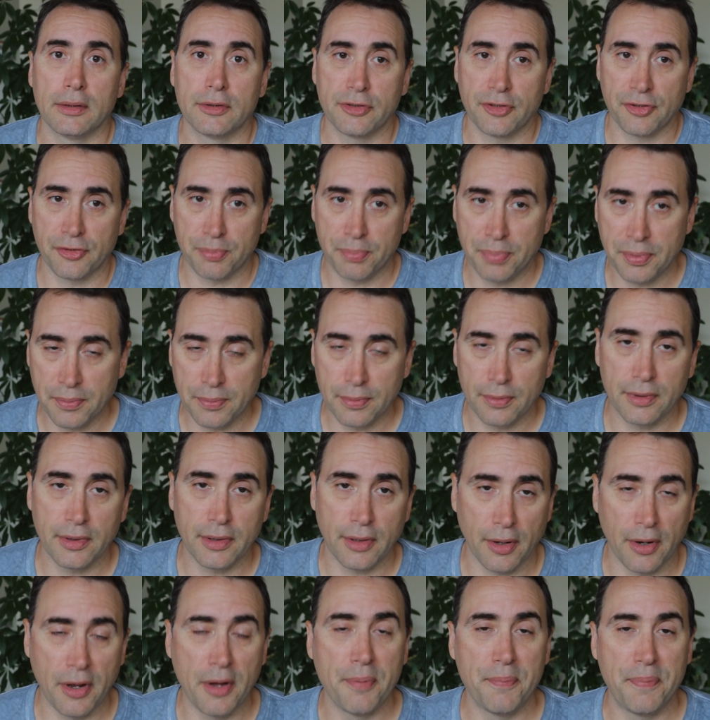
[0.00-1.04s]
just,
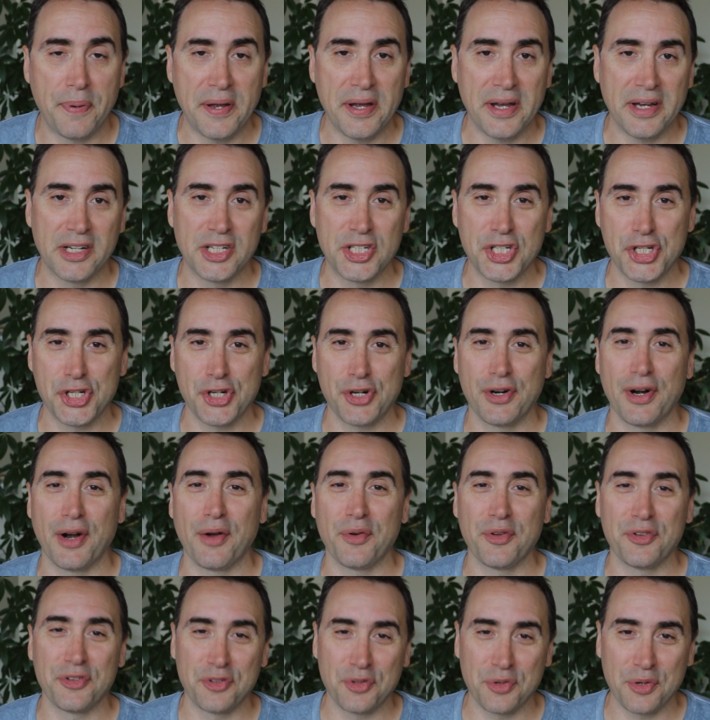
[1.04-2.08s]
you know, being sure I
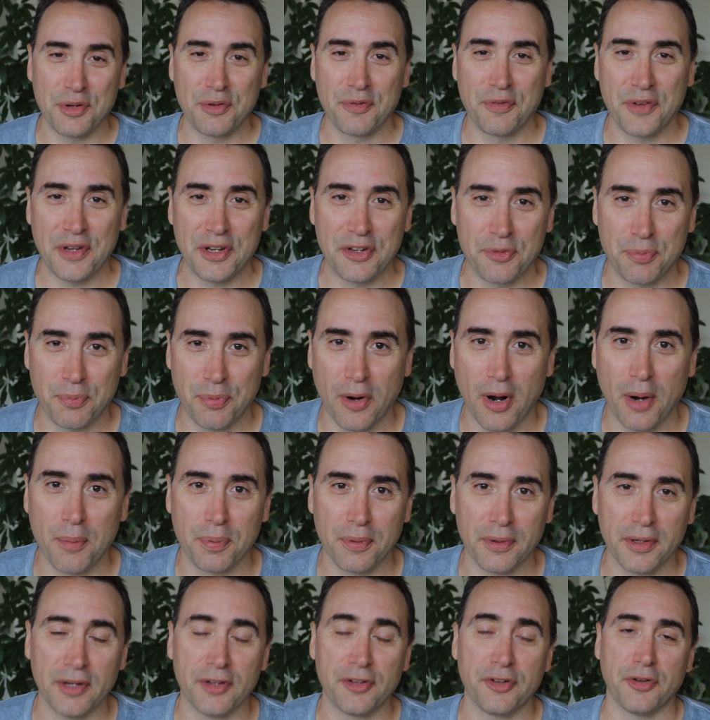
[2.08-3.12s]
was doing things
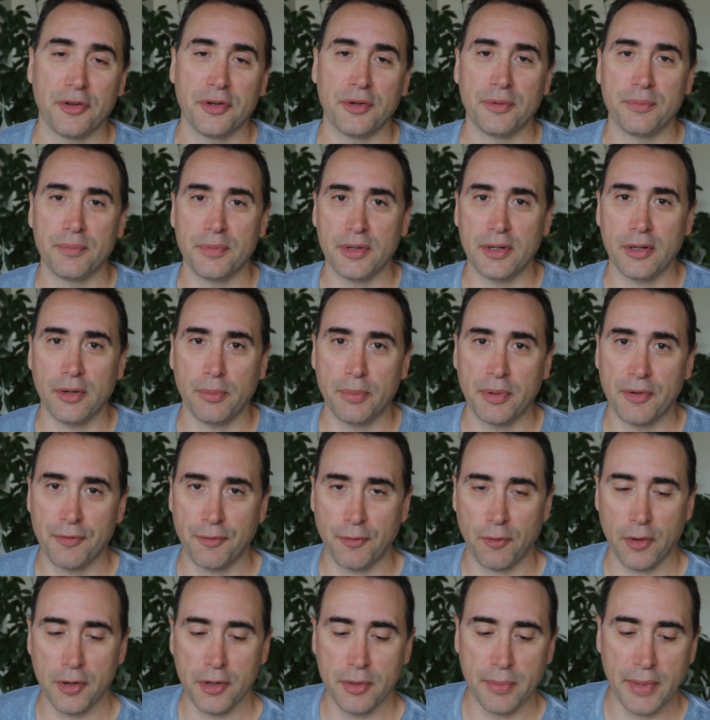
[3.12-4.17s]
properly. So, you know,
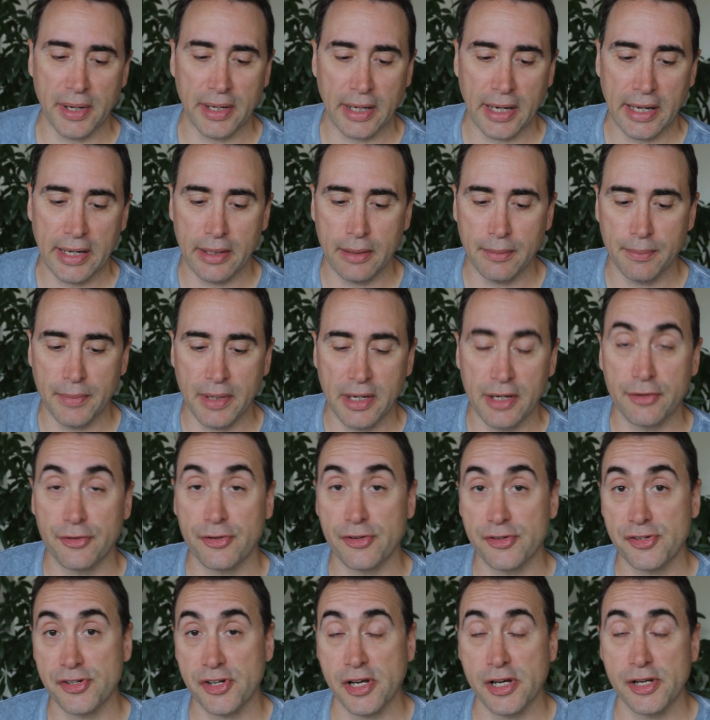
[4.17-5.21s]
before you make any
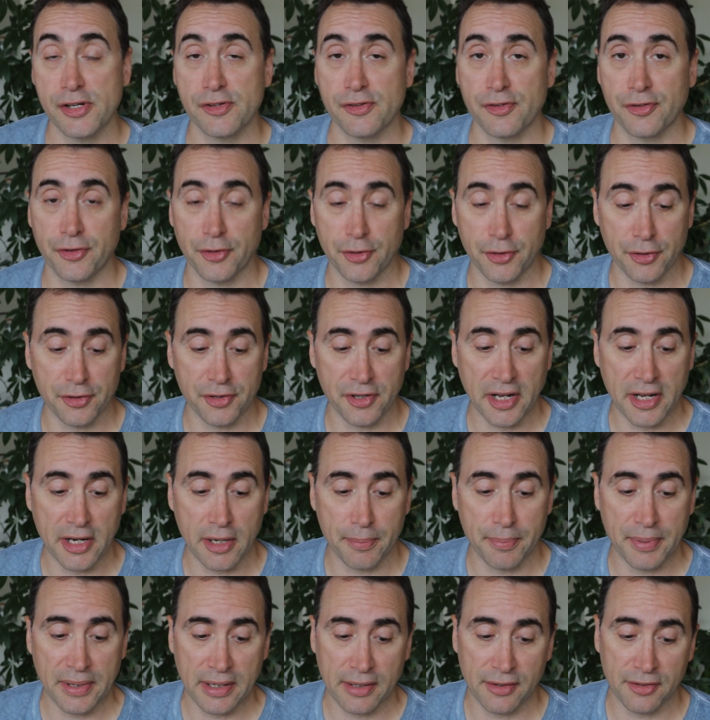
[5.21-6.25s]
major changes to your
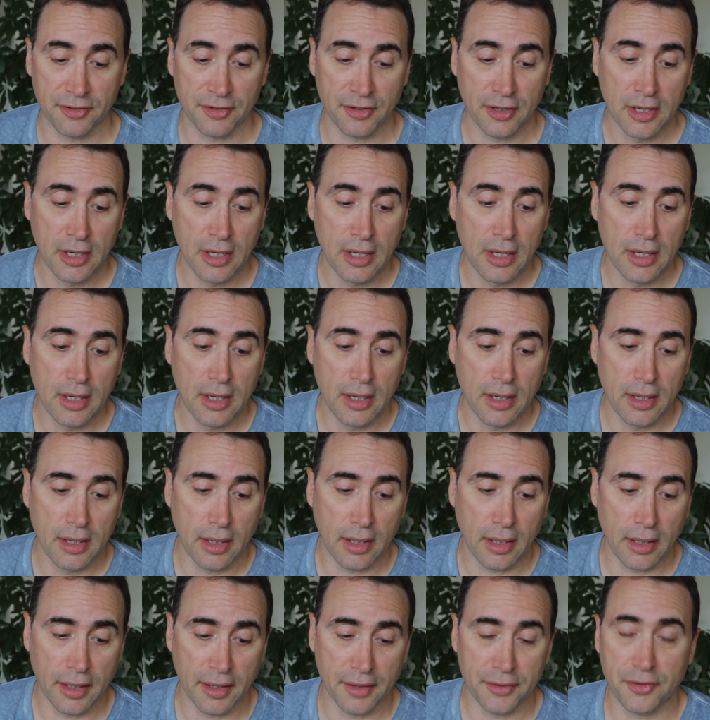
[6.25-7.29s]
database
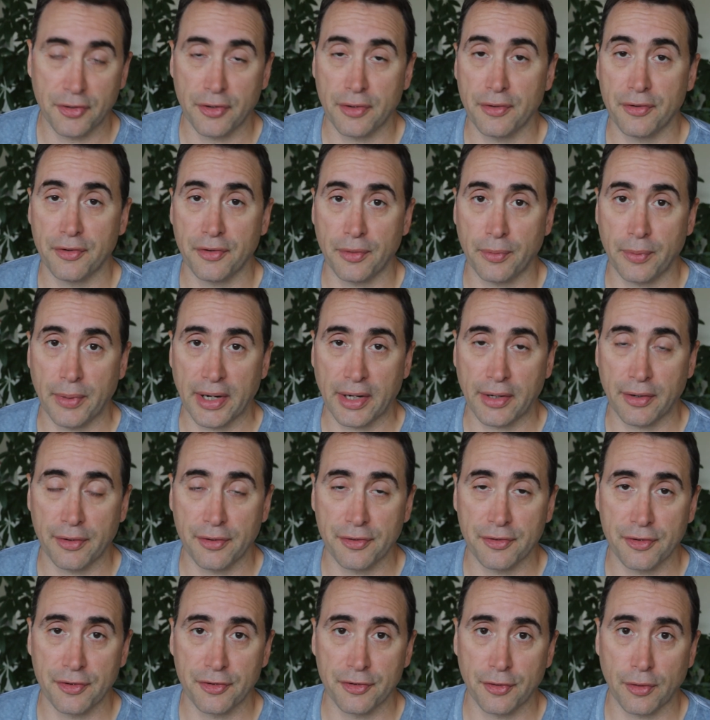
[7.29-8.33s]
in terms of the
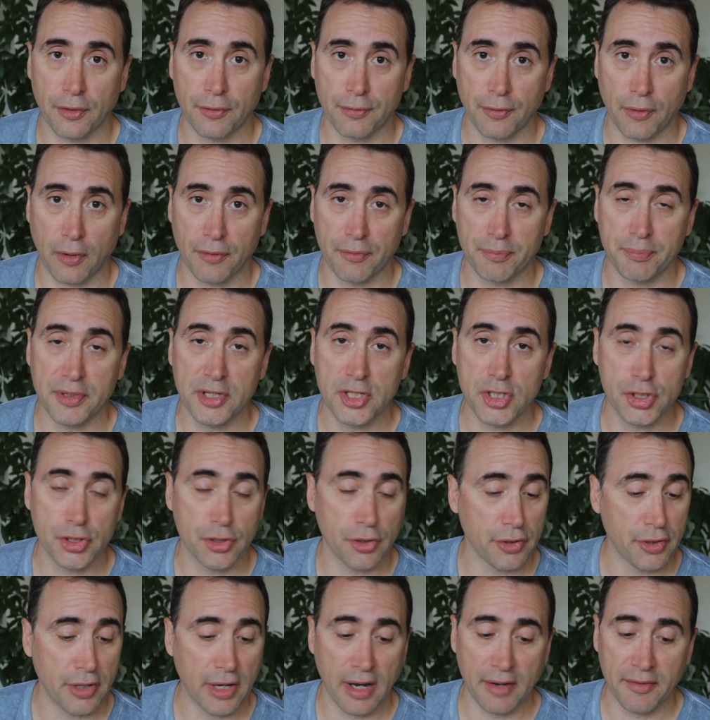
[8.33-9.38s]
records and so forth, be
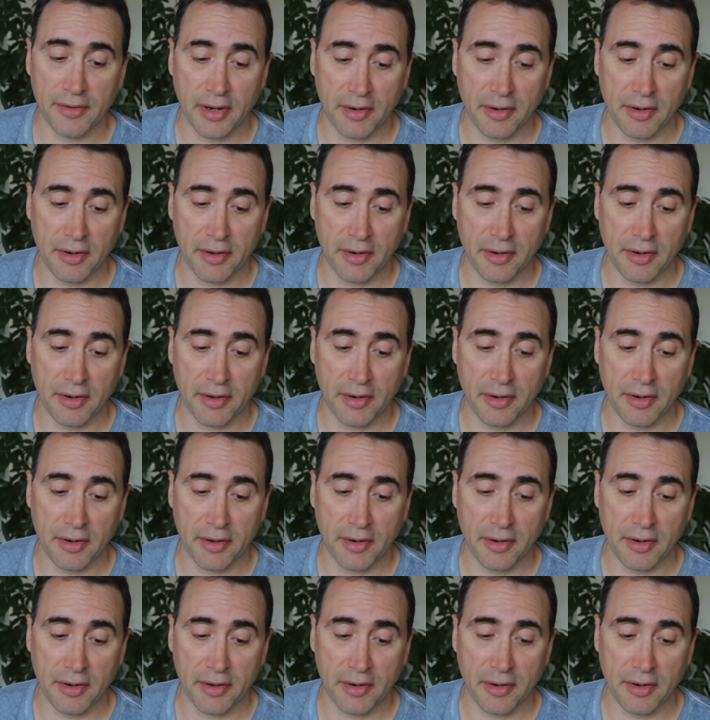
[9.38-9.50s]
sure you have